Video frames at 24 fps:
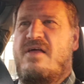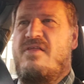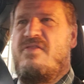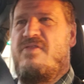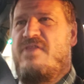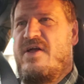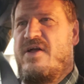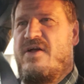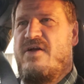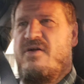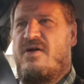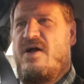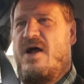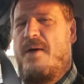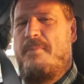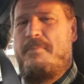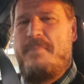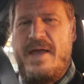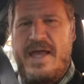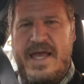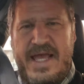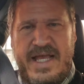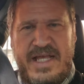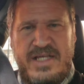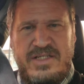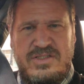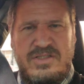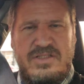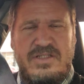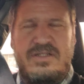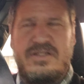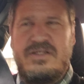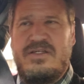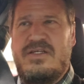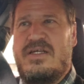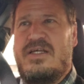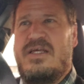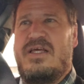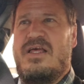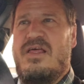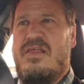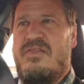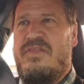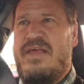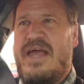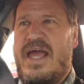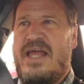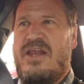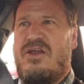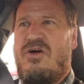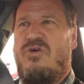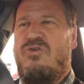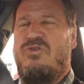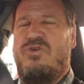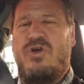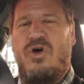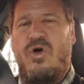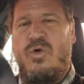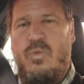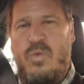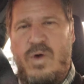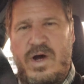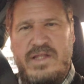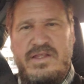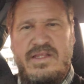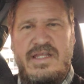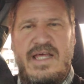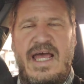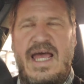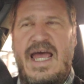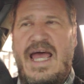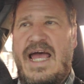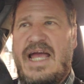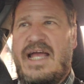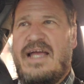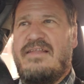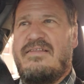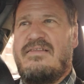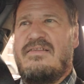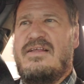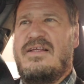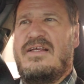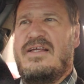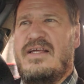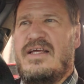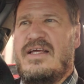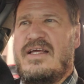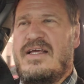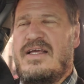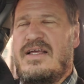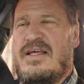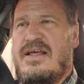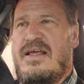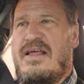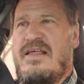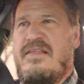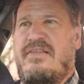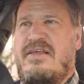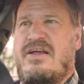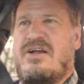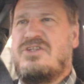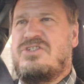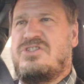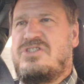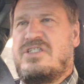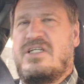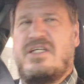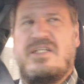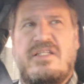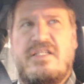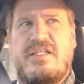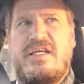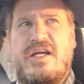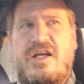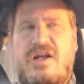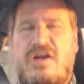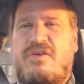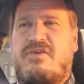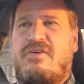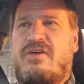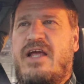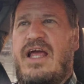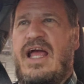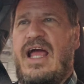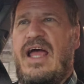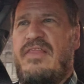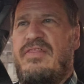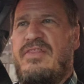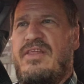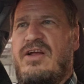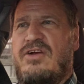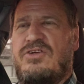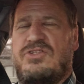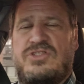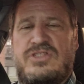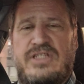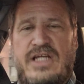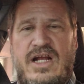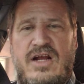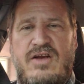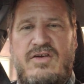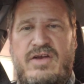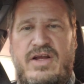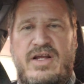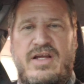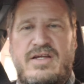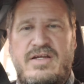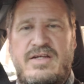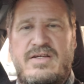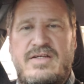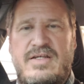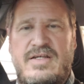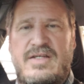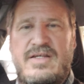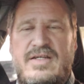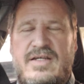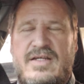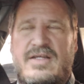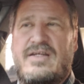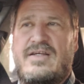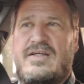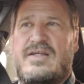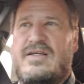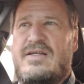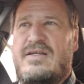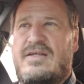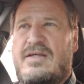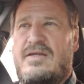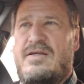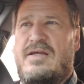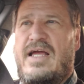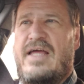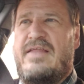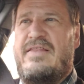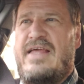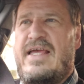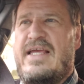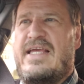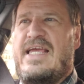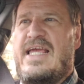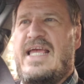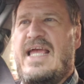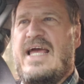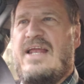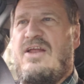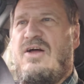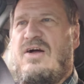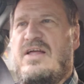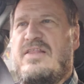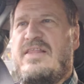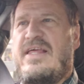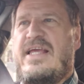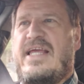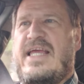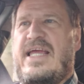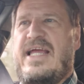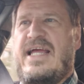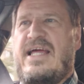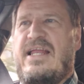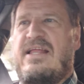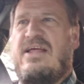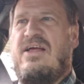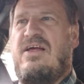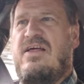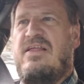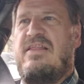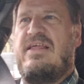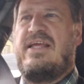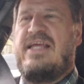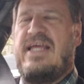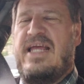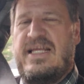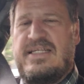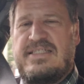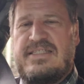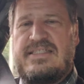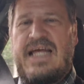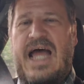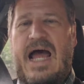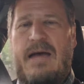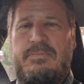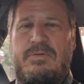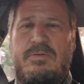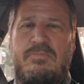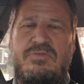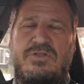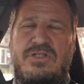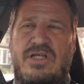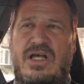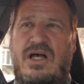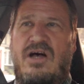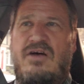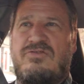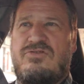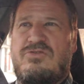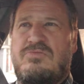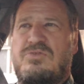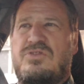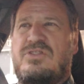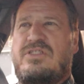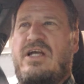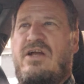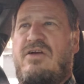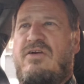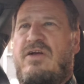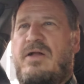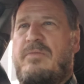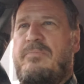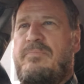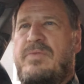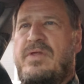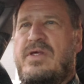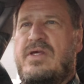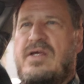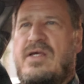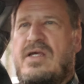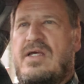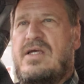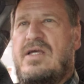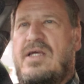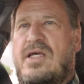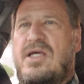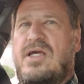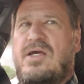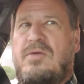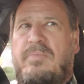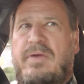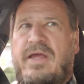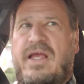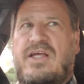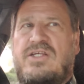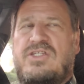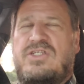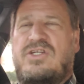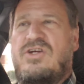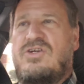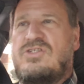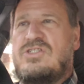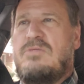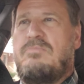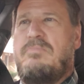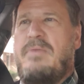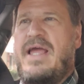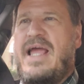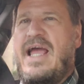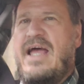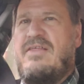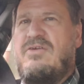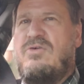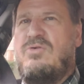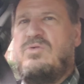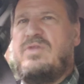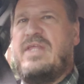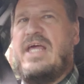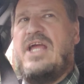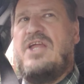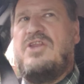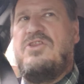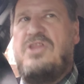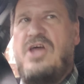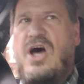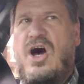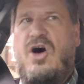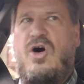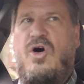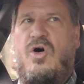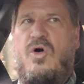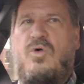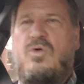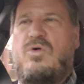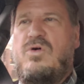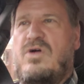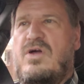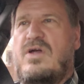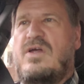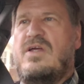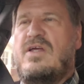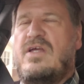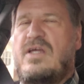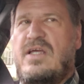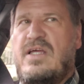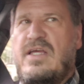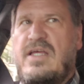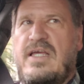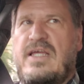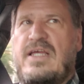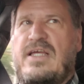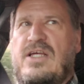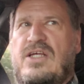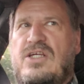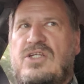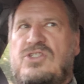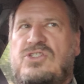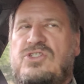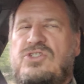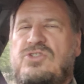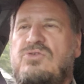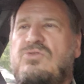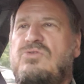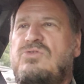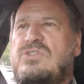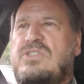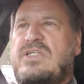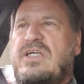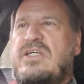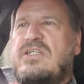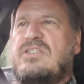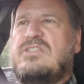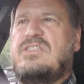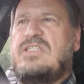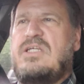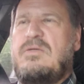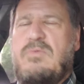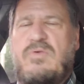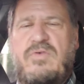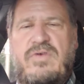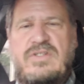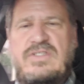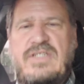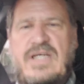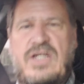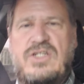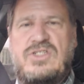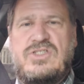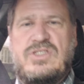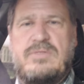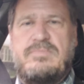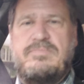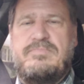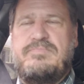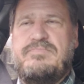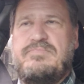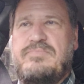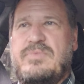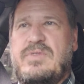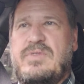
they're amazed they don't know what the heck and they're sitting there and they're staring and they can't they can't they can't stop themselves from staring. Because here's a man who they know is using semen retention.